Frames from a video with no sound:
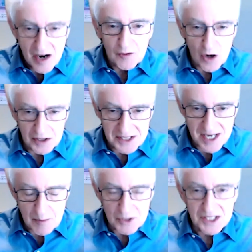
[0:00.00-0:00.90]
for
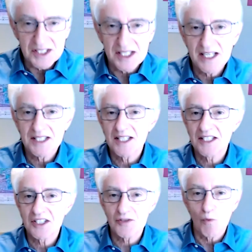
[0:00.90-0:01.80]
Alzheimer's disease. This
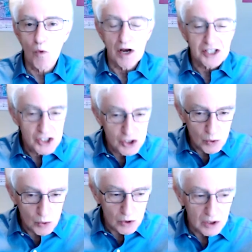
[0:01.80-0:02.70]
is one
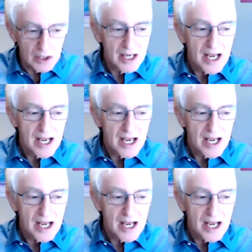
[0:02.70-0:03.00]
tool.